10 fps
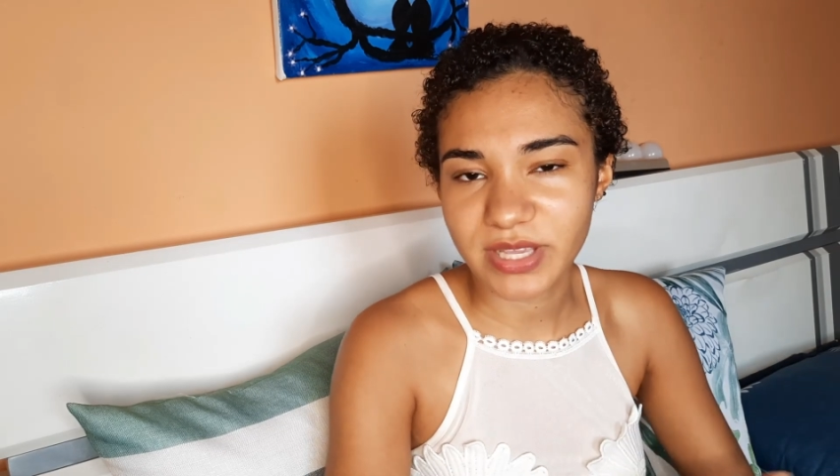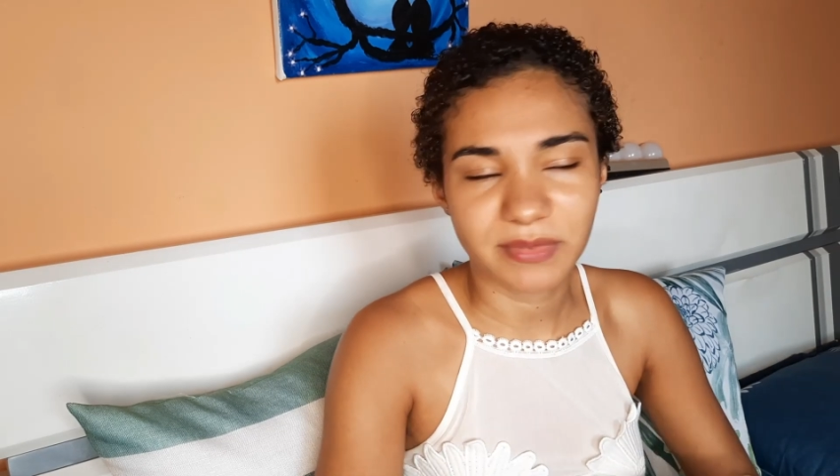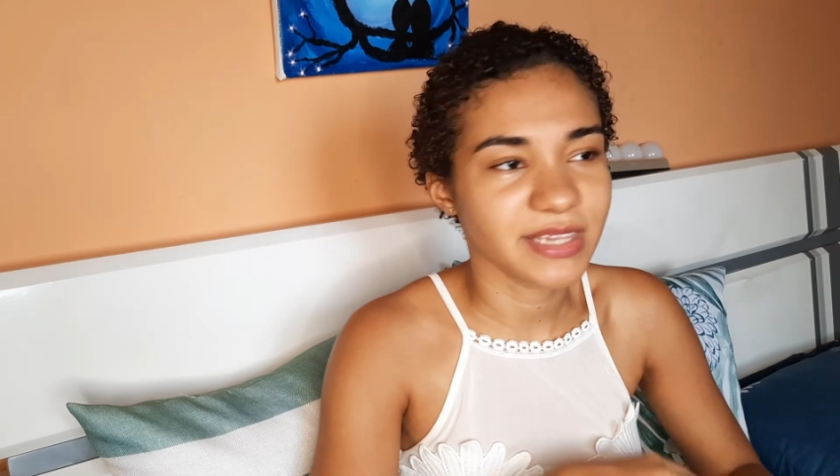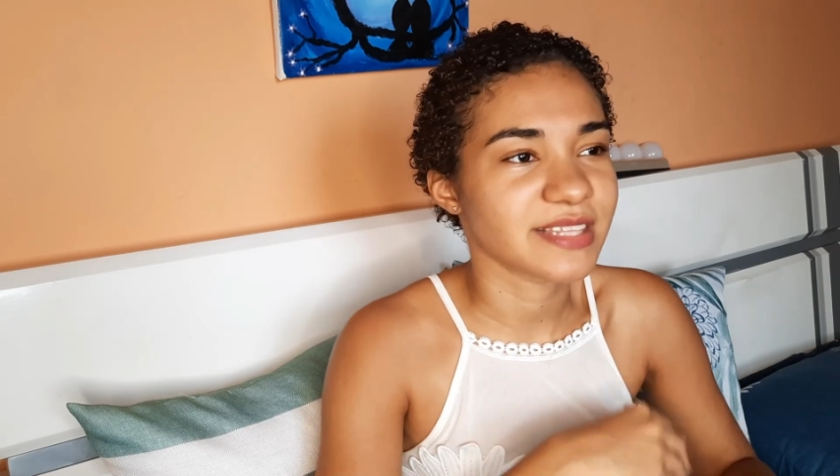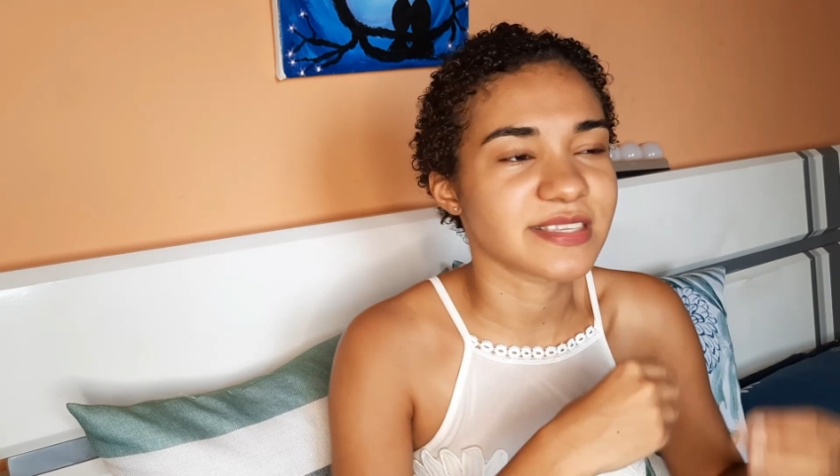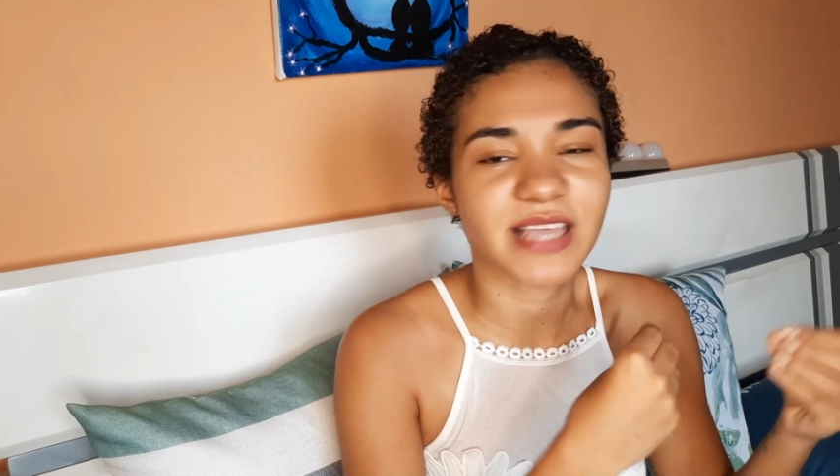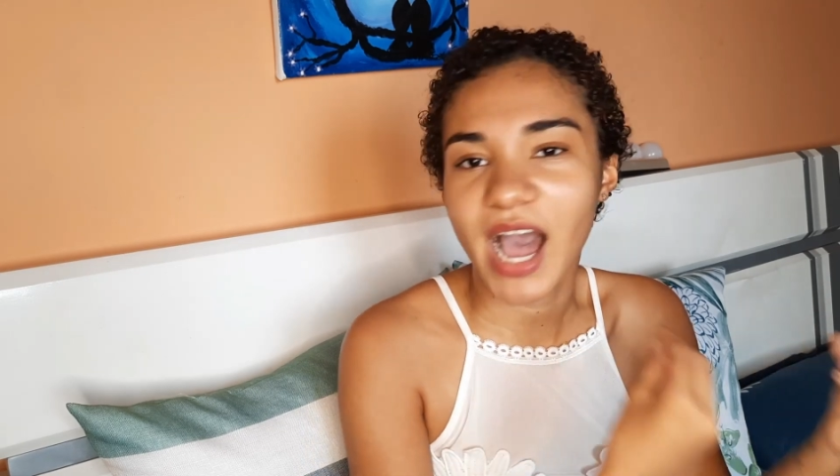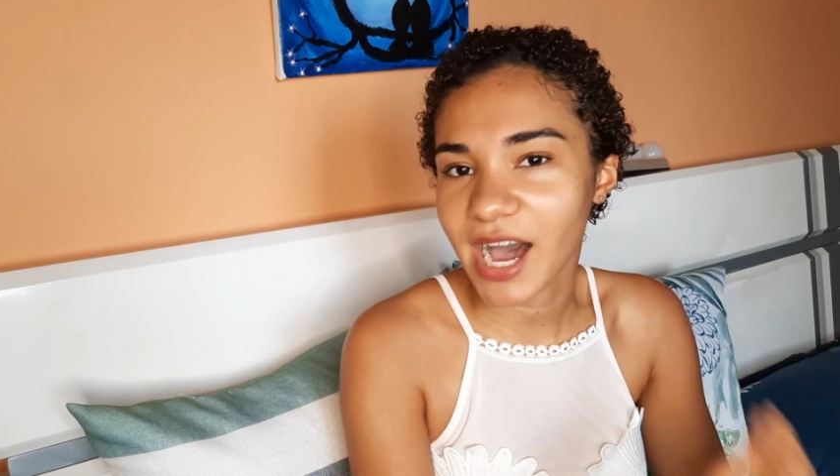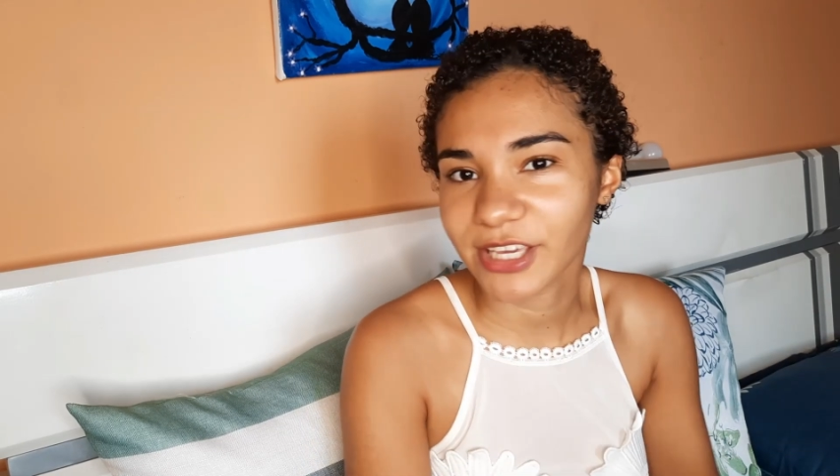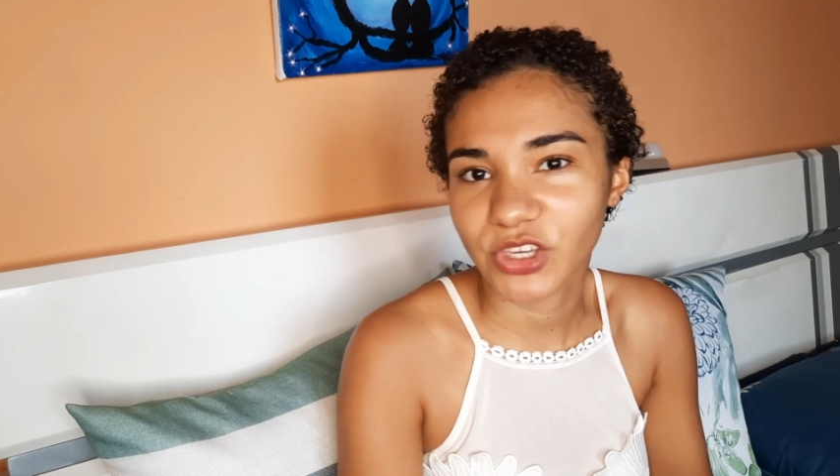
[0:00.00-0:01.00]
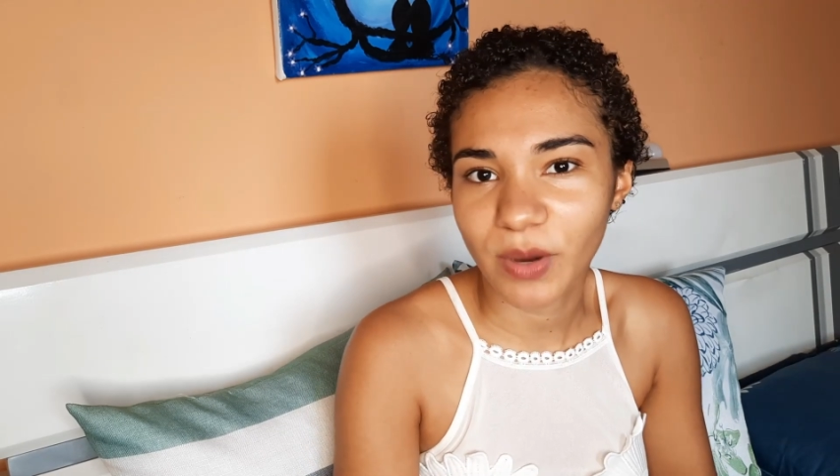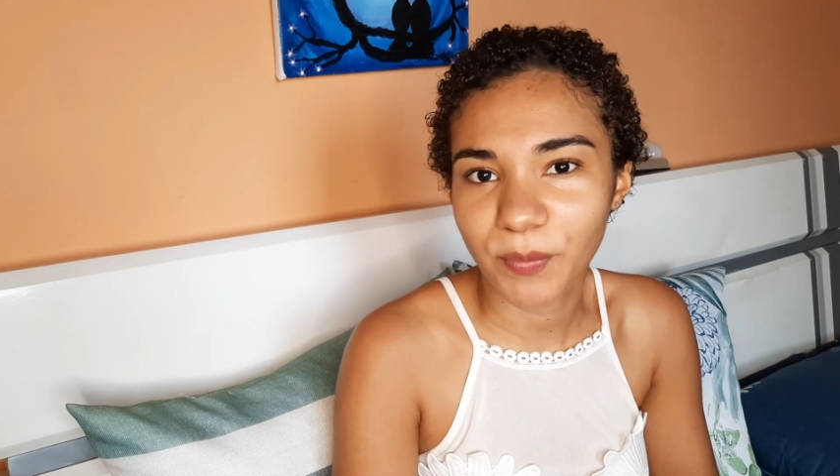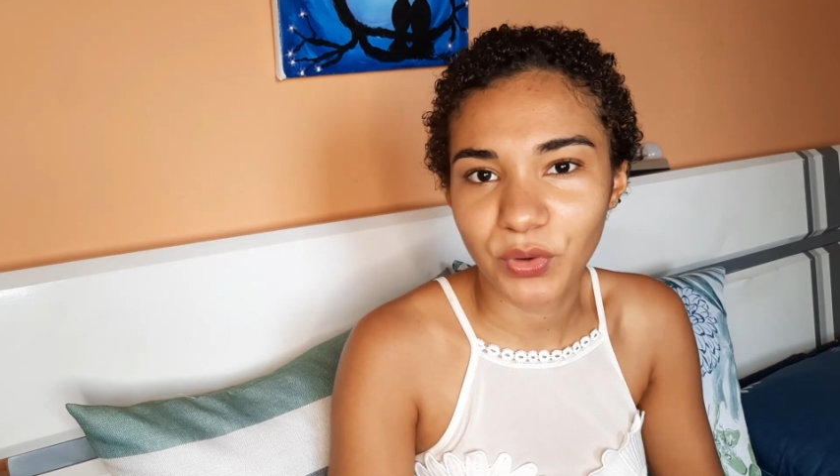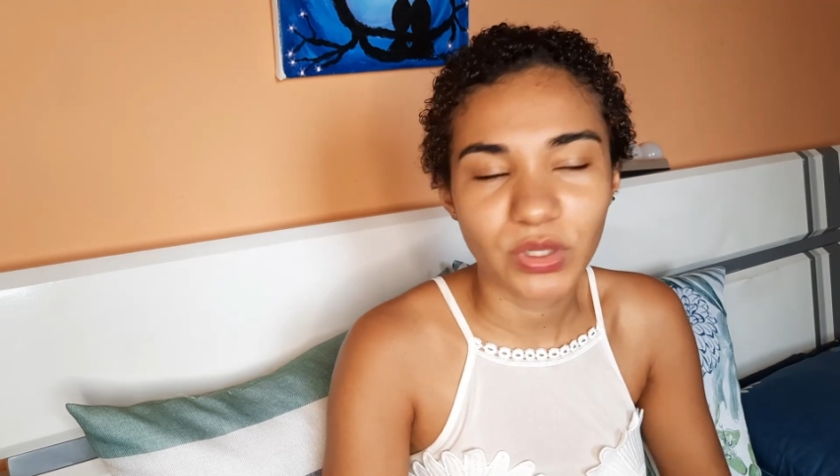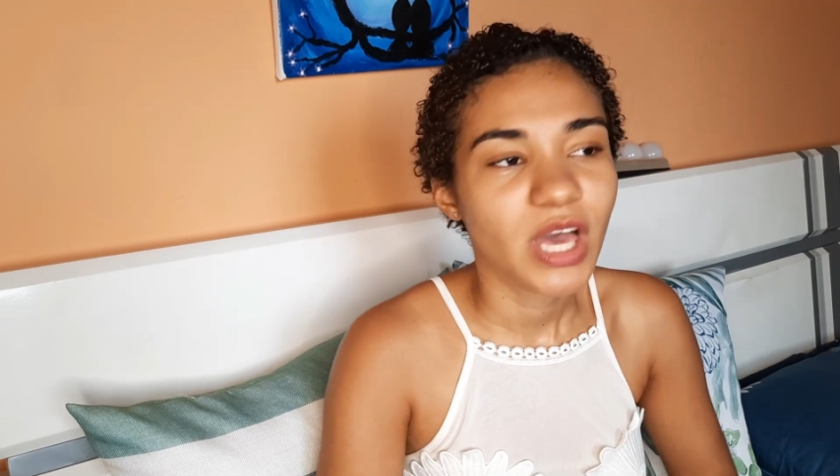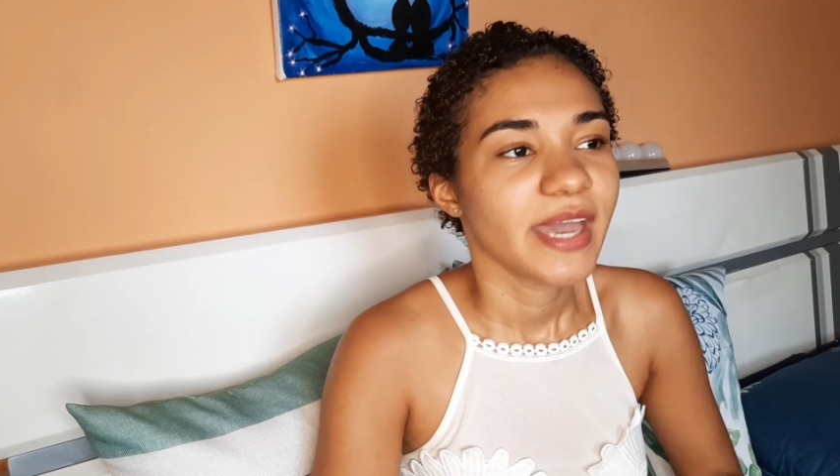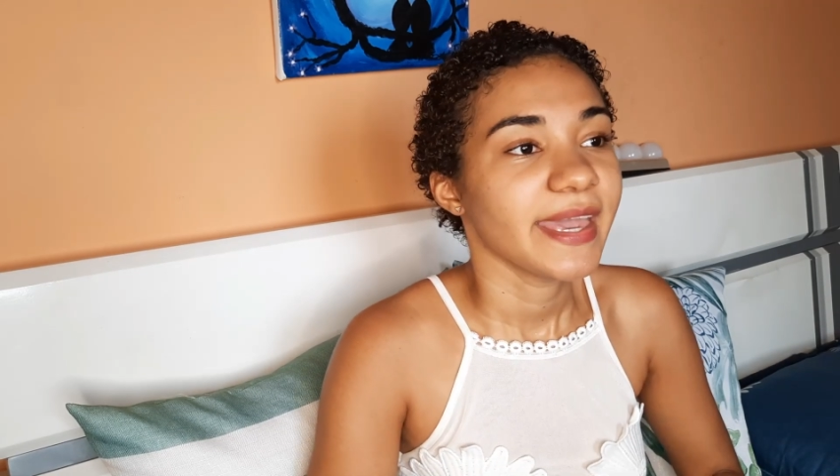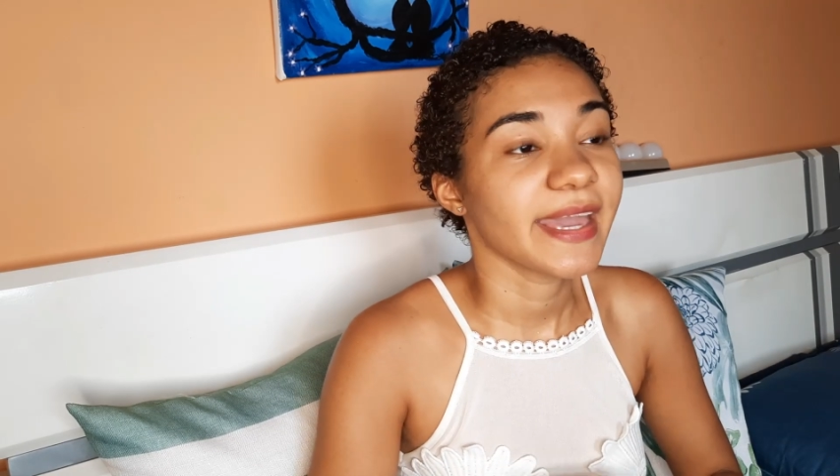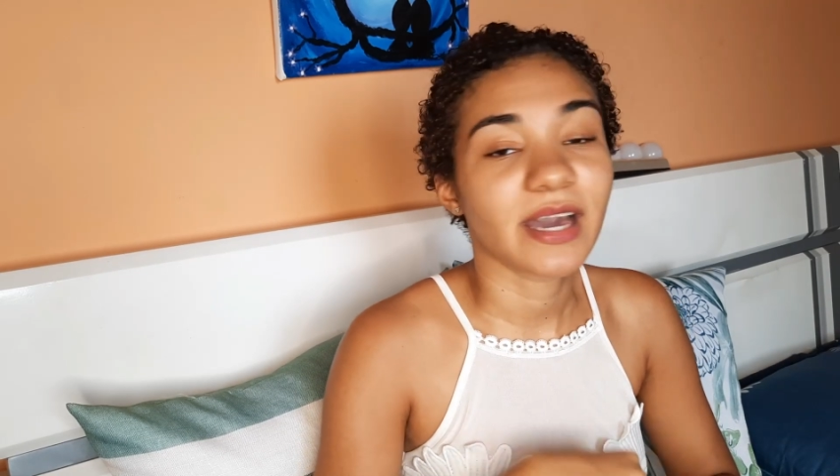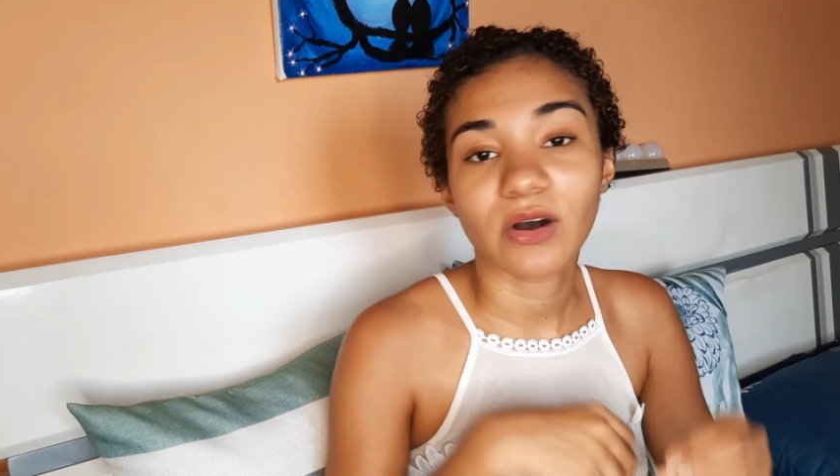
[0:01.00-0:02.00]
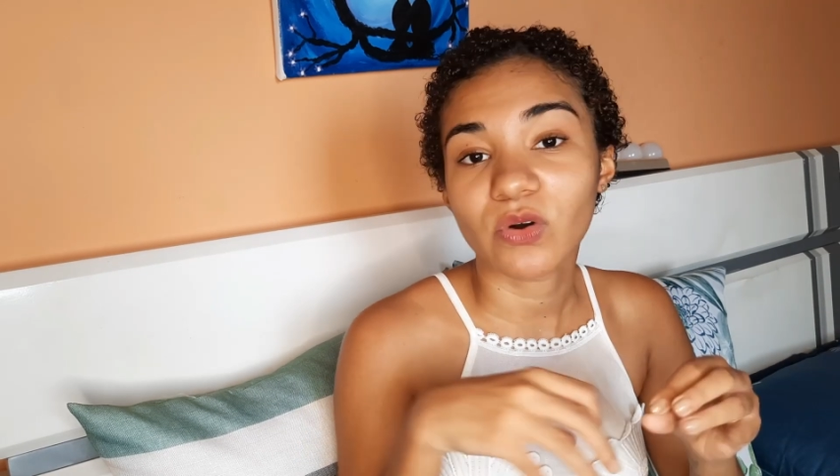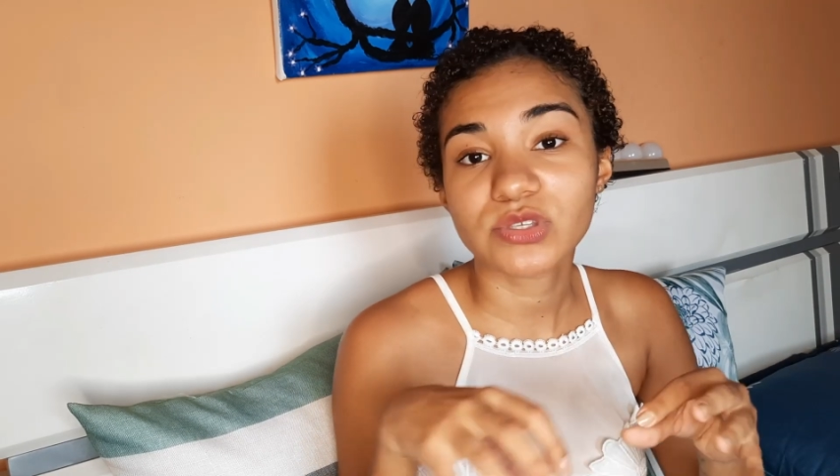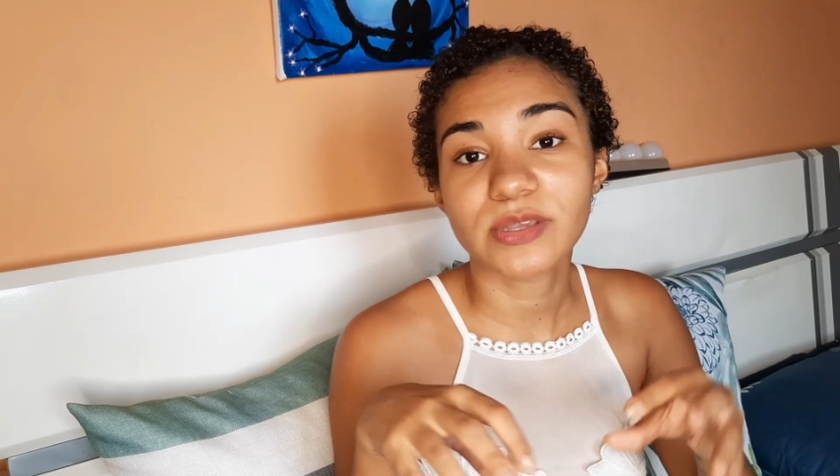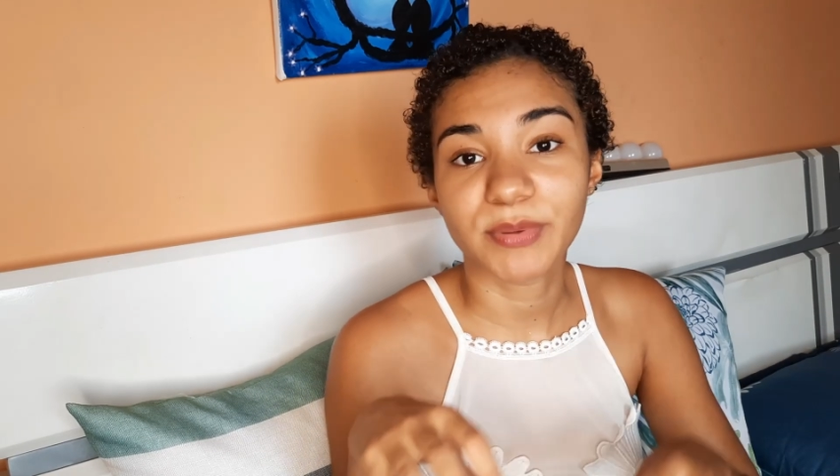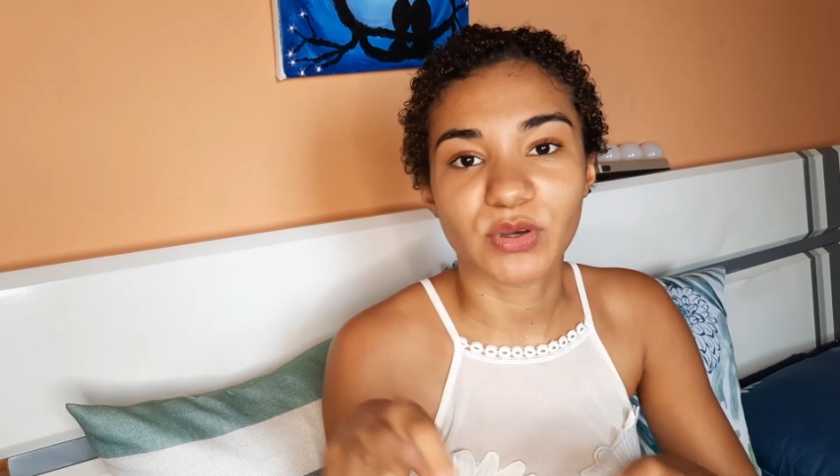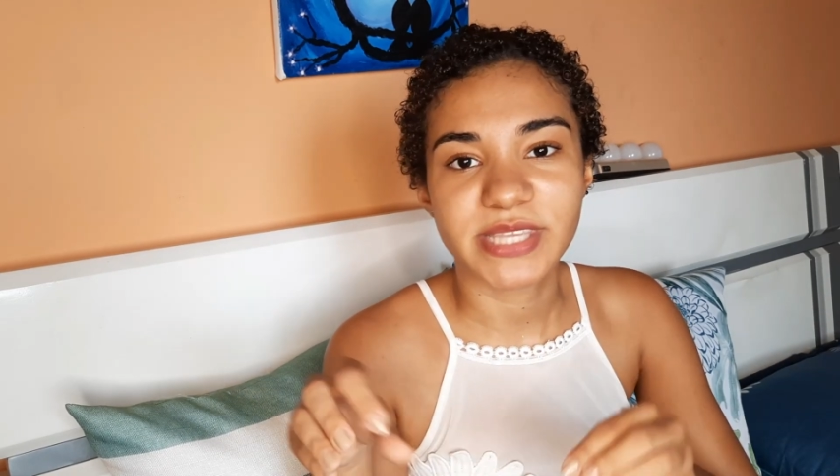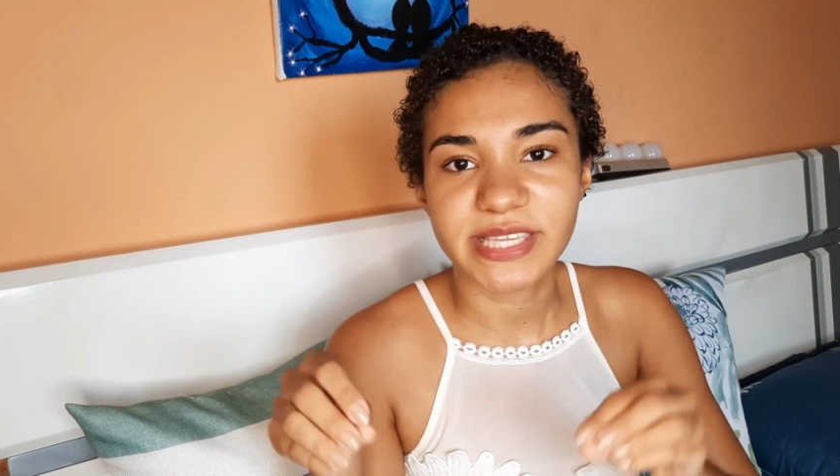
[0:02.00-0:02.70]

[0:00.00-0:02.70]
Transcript: something that is arguable. It can also be on